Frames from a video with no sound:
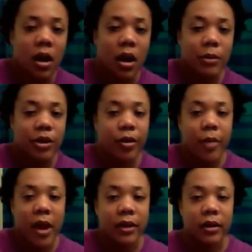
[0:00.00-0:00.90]
I'm gonna go
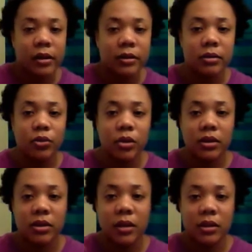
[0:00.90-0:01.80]
back and get some more
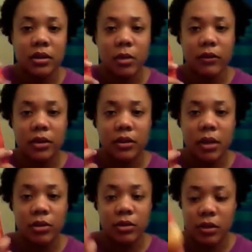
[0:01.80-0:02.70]
this. I, uh, this is my first
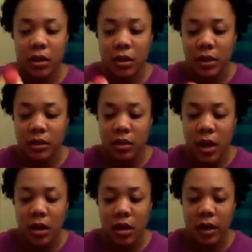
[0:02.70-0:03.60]
time using it
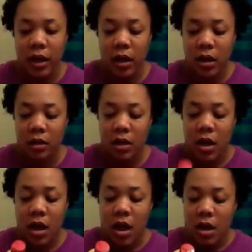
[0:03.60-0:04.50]
yesterday, and
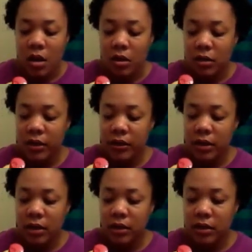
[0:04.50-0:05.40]
this
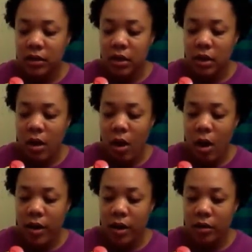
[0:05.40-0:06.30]
is the uh,
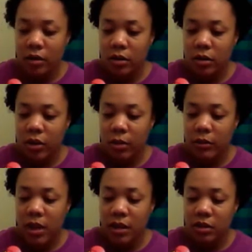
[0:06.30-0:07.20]
argan the Creme of
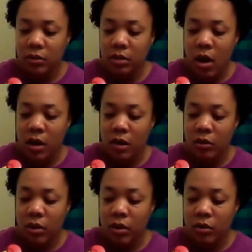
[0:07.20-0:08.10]
Nature with argan
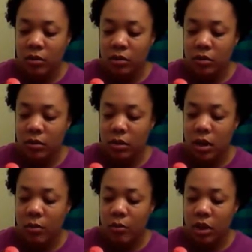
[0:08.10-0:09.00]
oil,
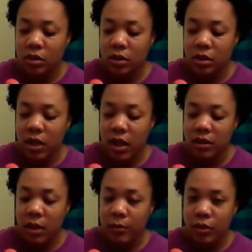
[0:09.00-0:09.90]
uh, moisture and shine
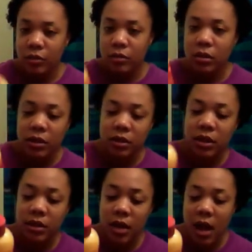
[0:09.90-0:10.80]
shampoo. It
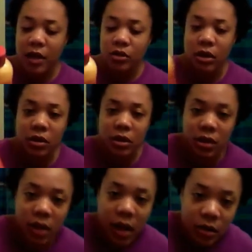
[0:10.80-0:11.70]
says hydrates and
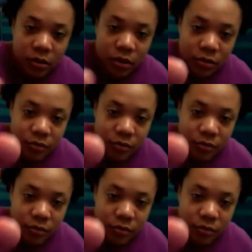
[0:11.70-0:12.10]
detangles.